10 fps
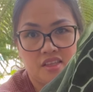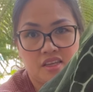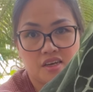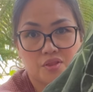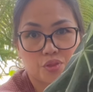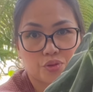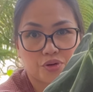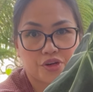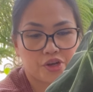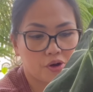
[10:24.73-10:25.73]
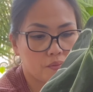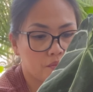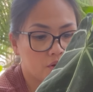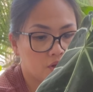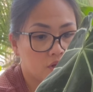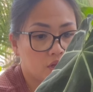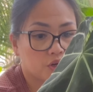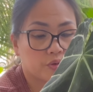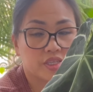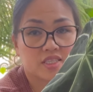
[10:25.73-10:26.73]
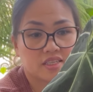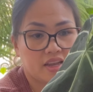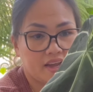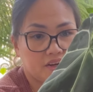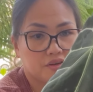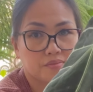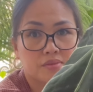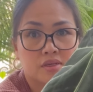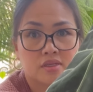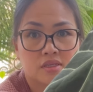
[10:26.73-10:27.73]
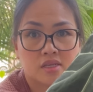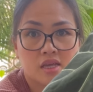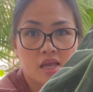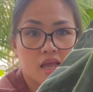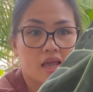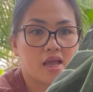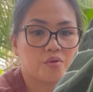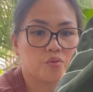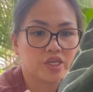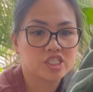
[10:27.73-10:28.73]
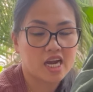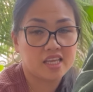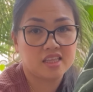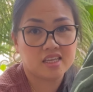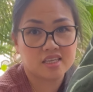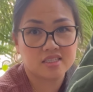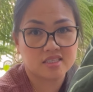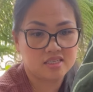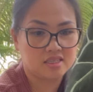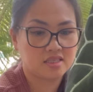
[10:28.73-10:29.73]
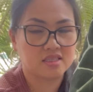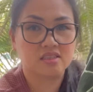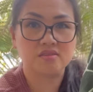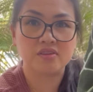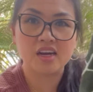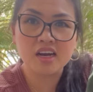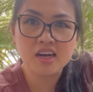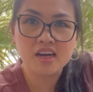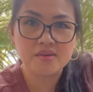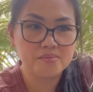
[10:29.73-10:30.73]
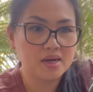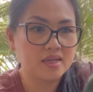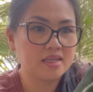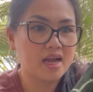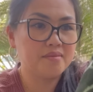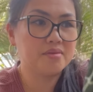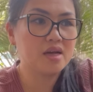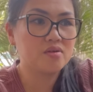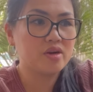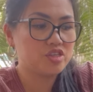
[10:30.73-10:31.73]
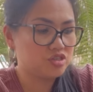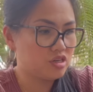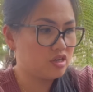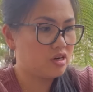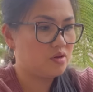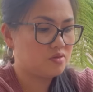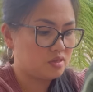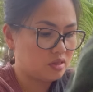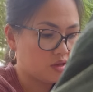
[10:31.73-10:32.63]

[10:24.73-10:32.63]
the Anthurium Crystallineum, which I think is the silver, but I'm not quite sure. It was